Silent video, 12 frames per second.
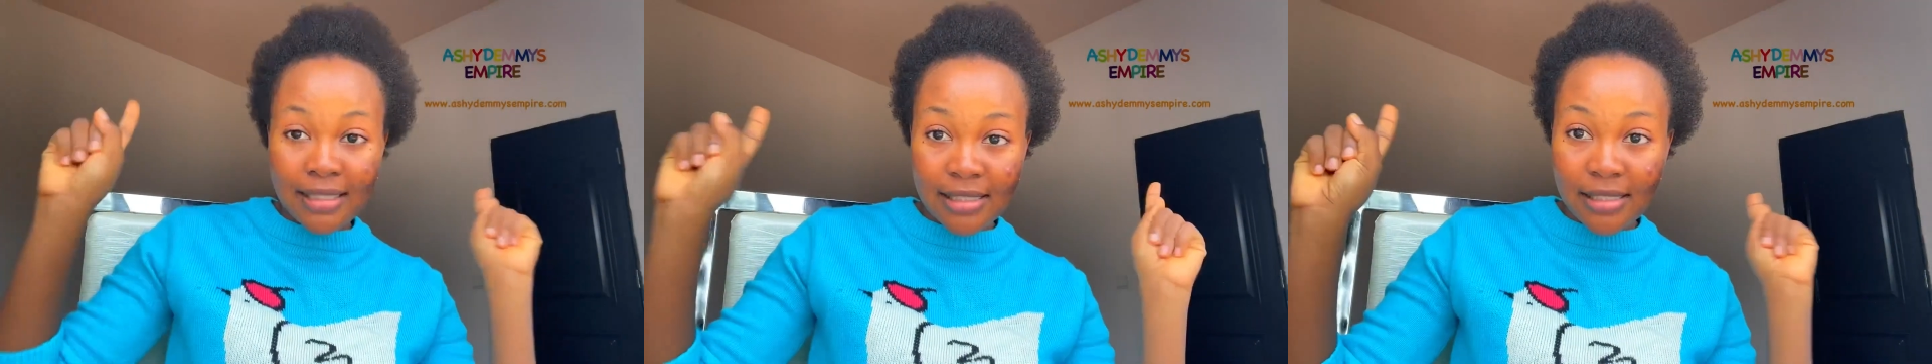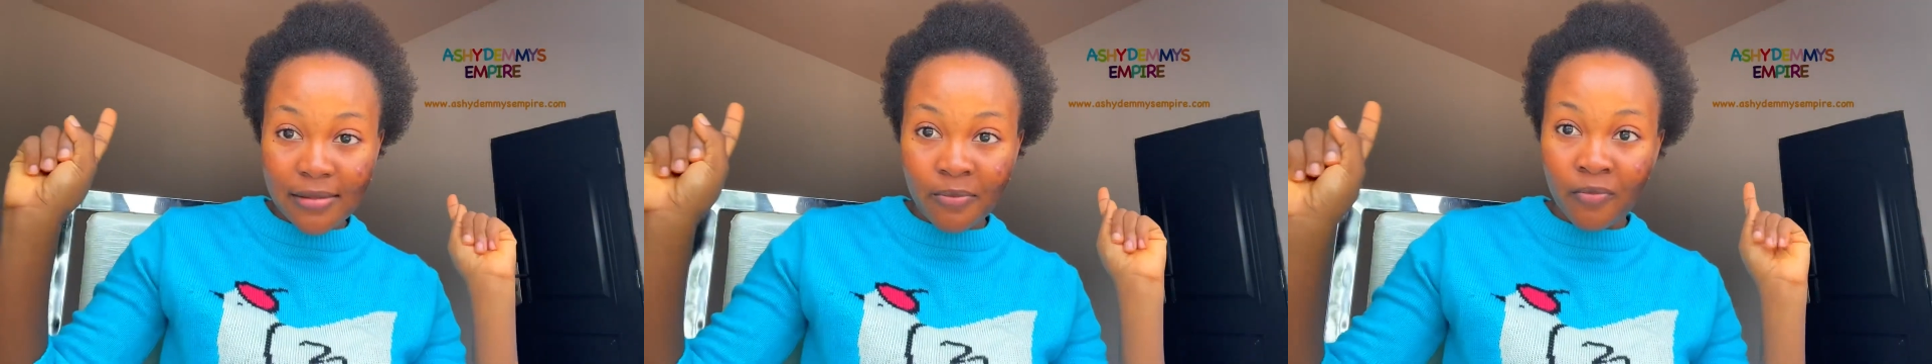
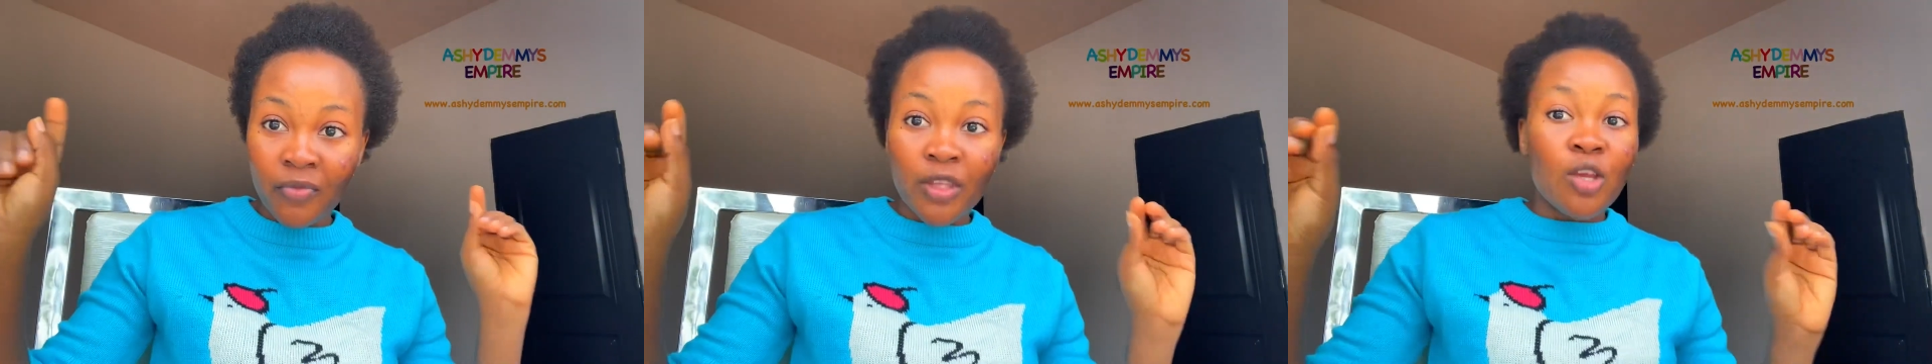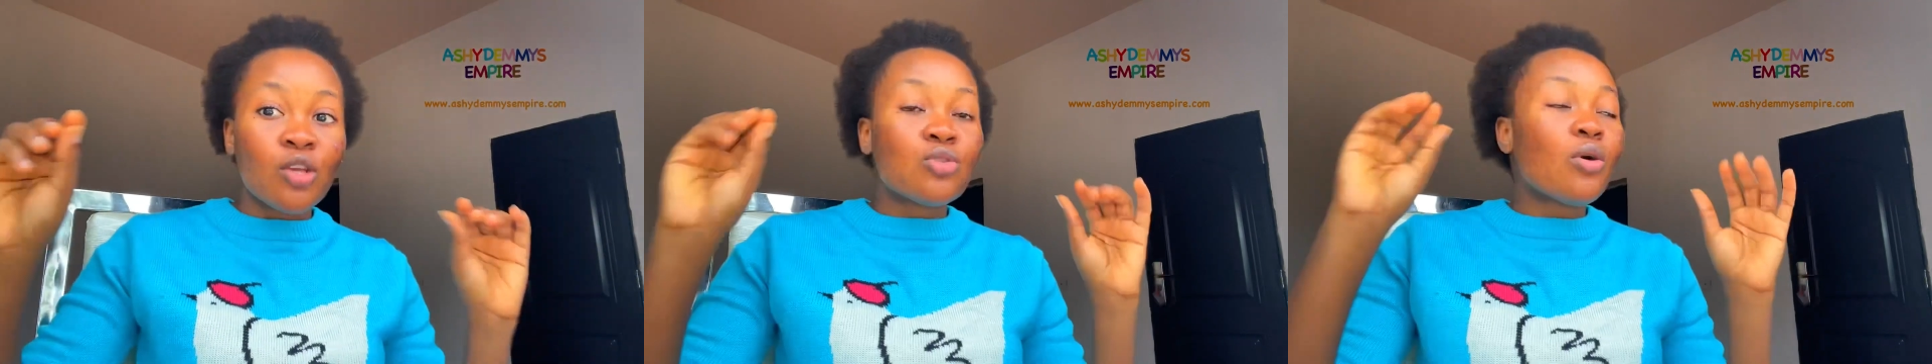this,
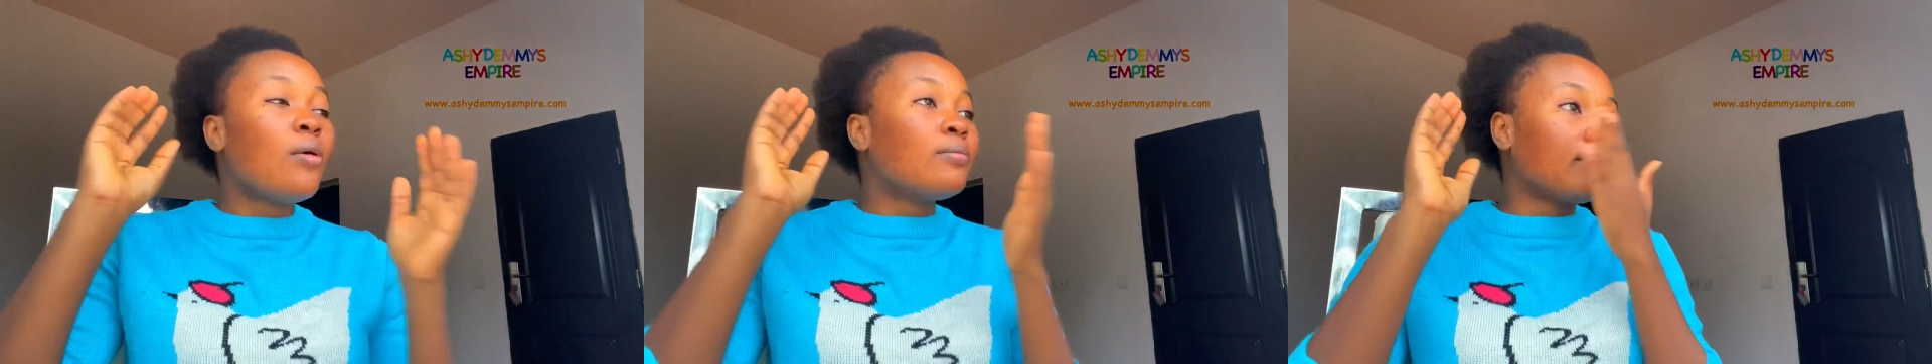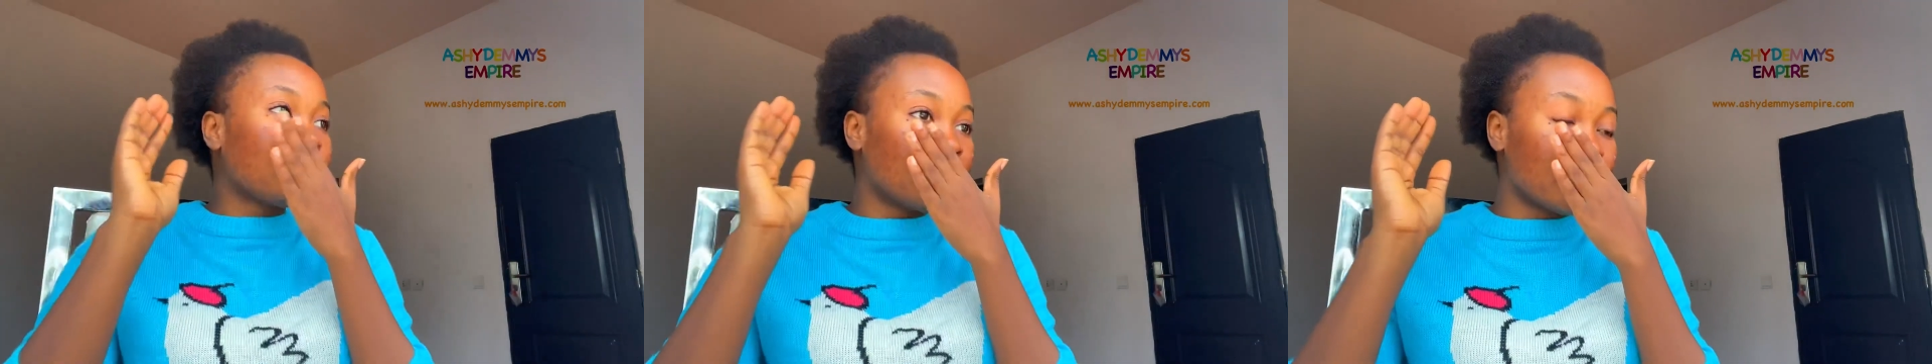so
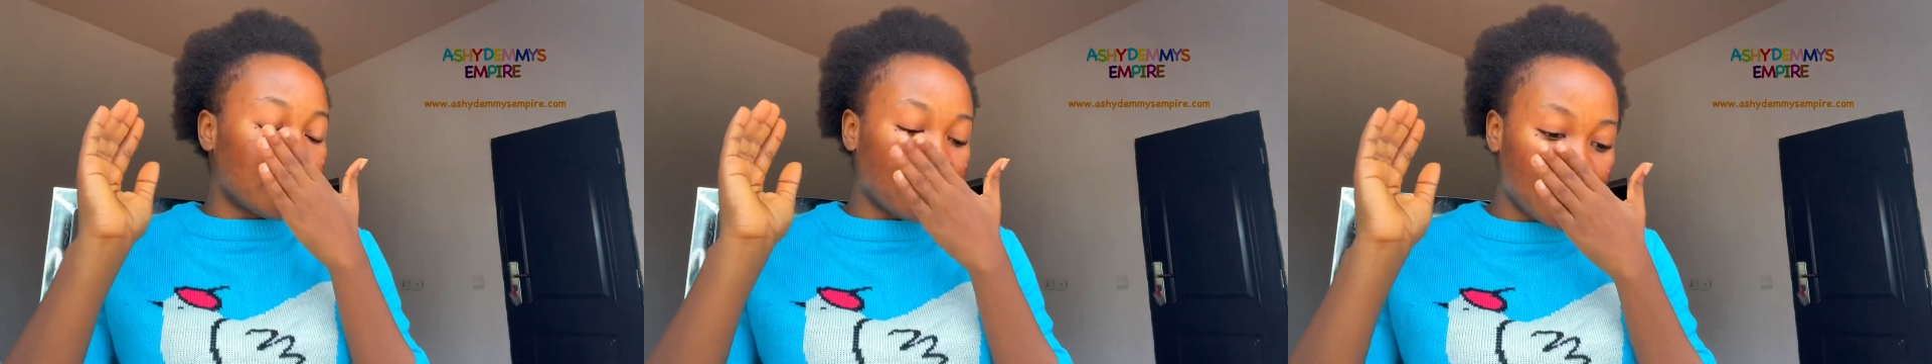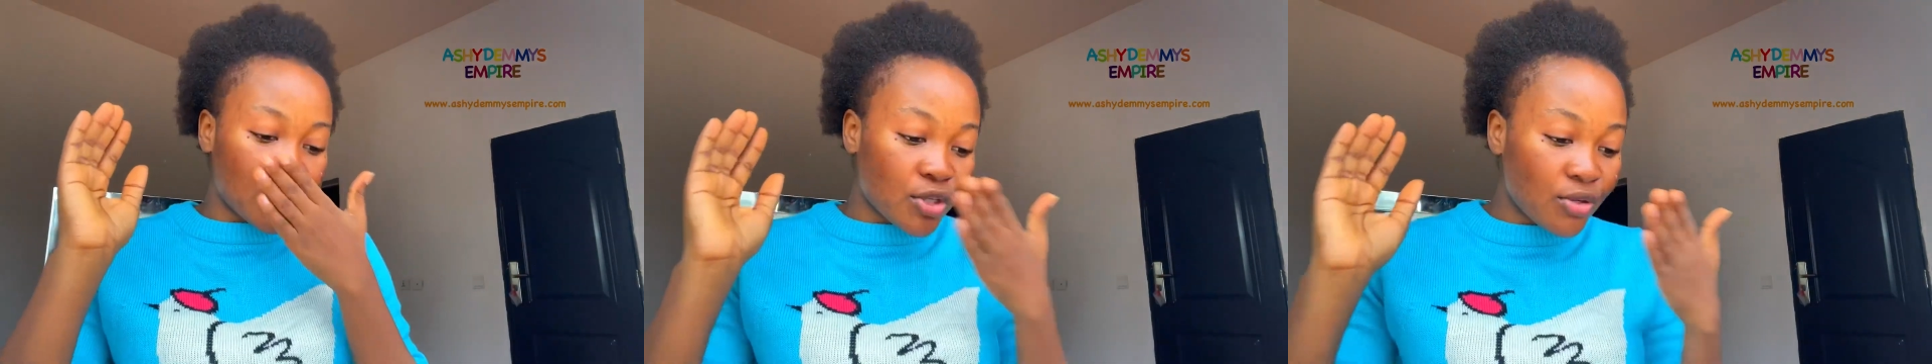
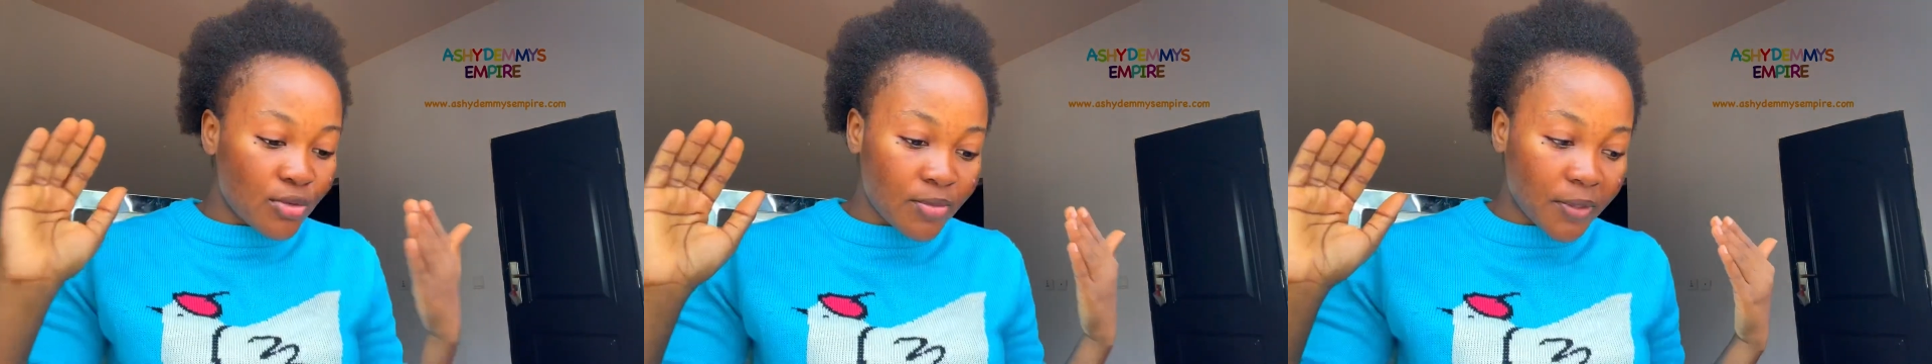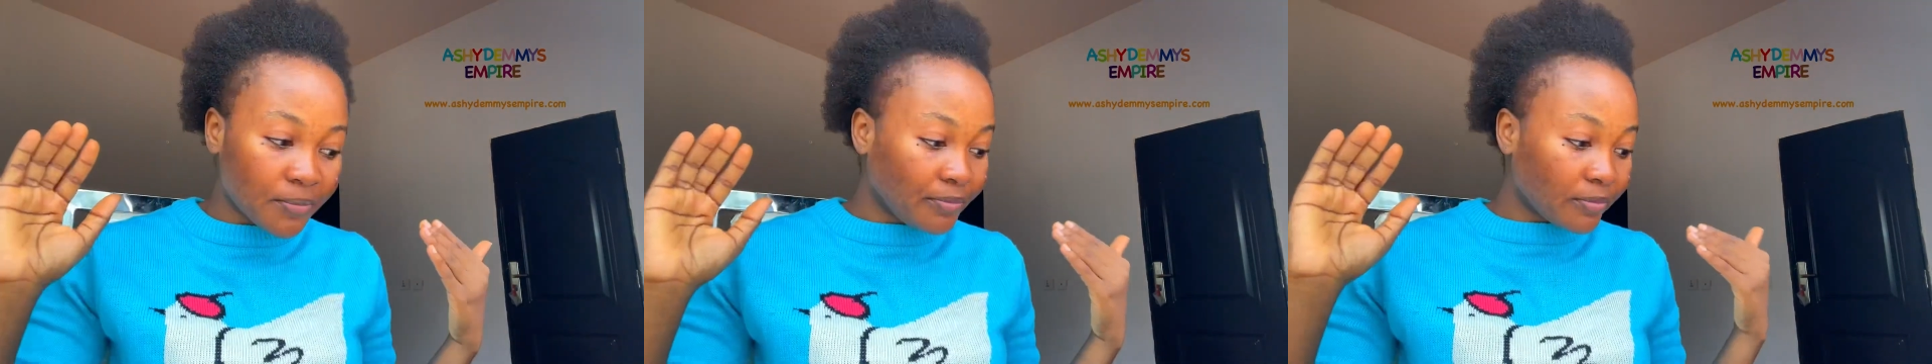excuse
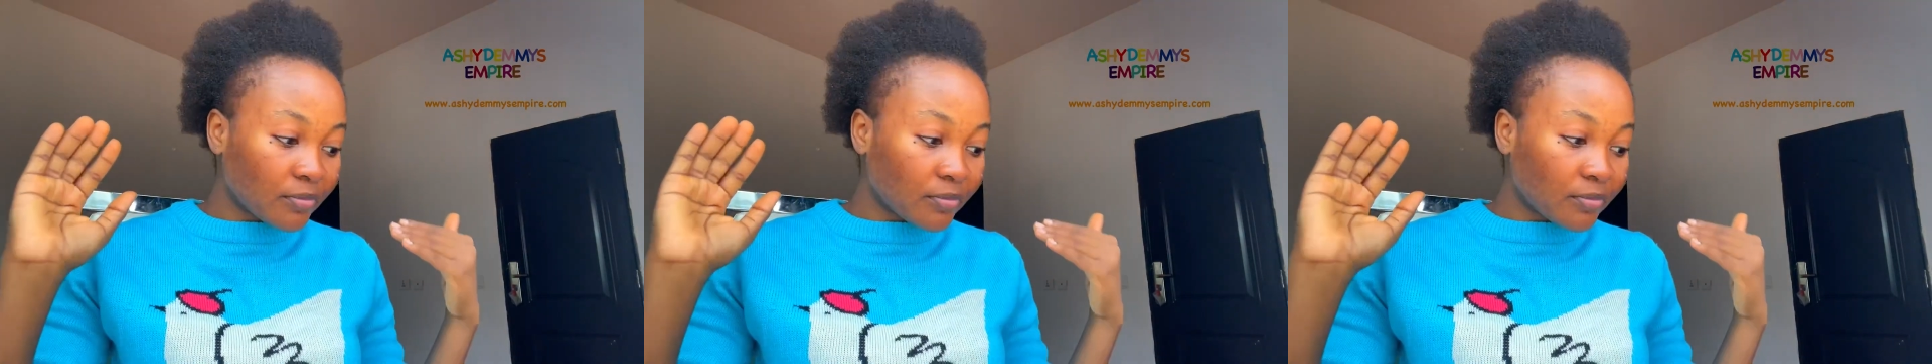me,